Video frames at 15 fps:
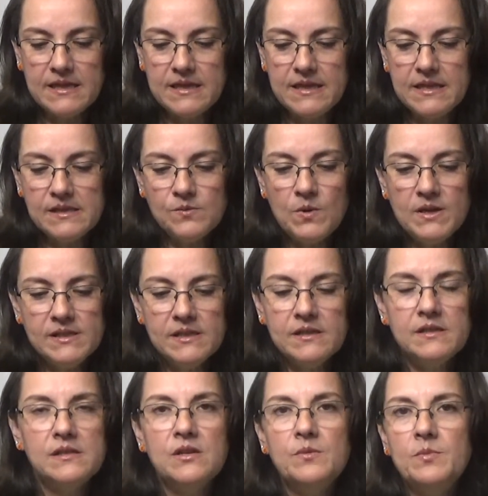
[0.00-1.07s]
this wasn't
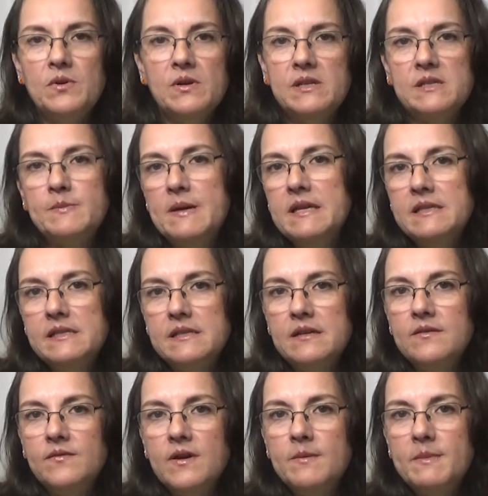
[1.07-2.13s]
super
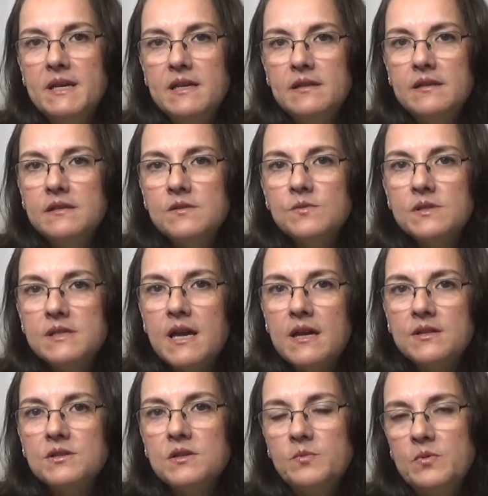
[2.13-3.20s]
expensive. I mean, this was
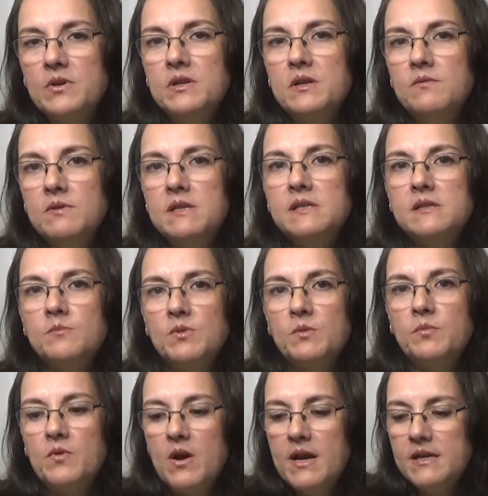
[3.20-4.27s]
actually a pretty reasonable
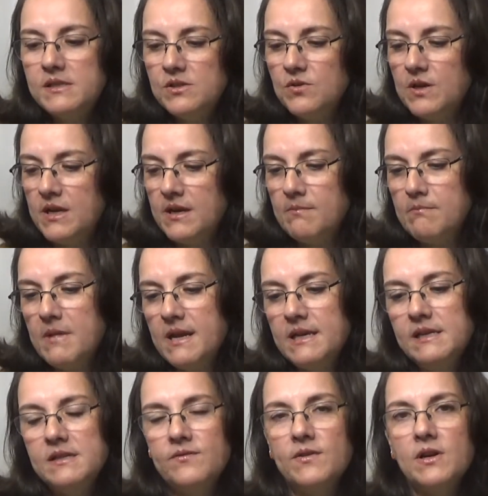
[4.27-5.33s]
price. You're getting
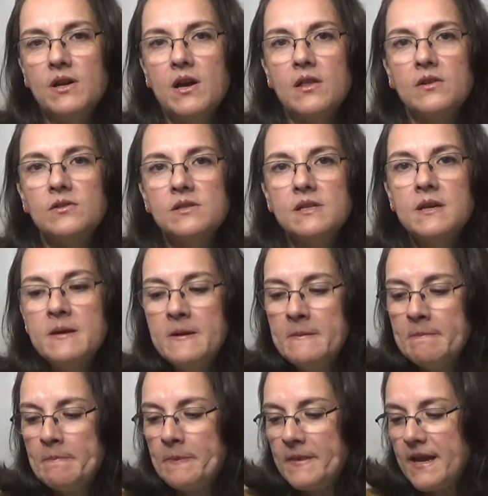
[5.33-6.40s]
many different colors.
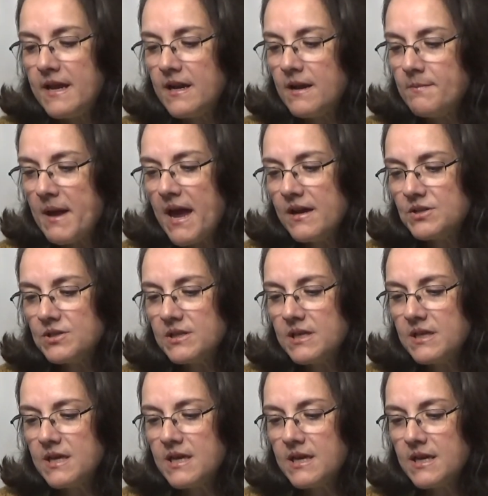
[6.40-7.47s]
And I'm actually
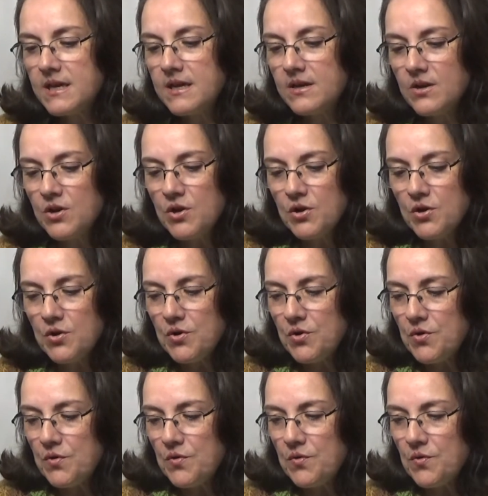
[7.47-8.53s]
thinking
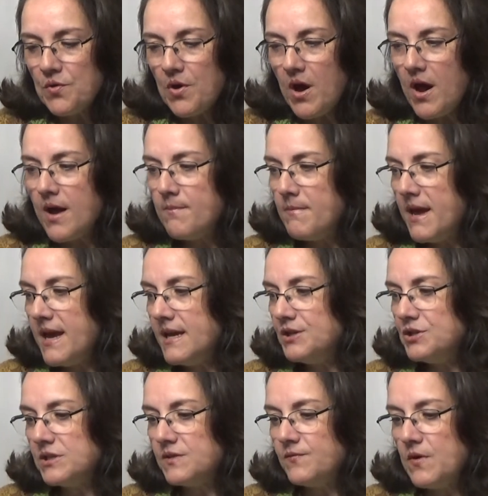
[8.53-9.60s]
I may
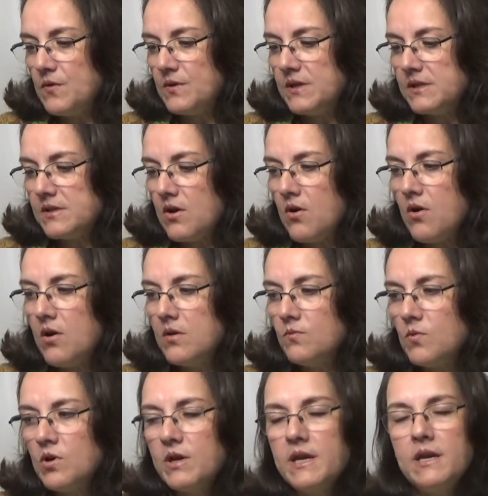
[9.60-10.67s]
just focus on
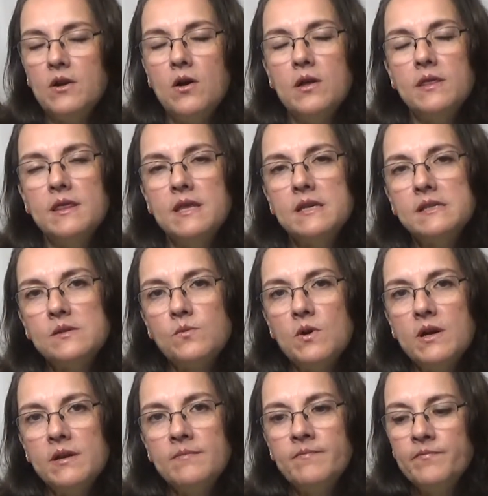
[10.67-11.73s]
working on this
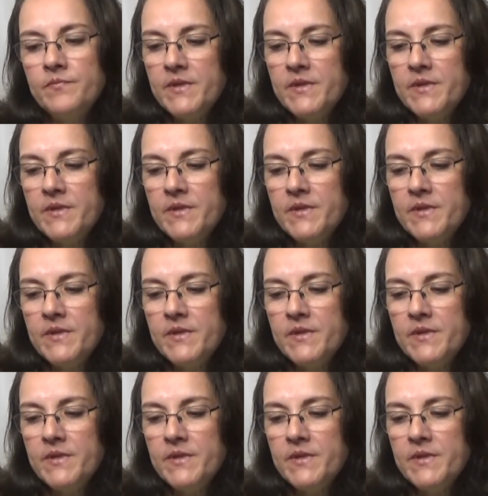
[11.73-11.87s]
one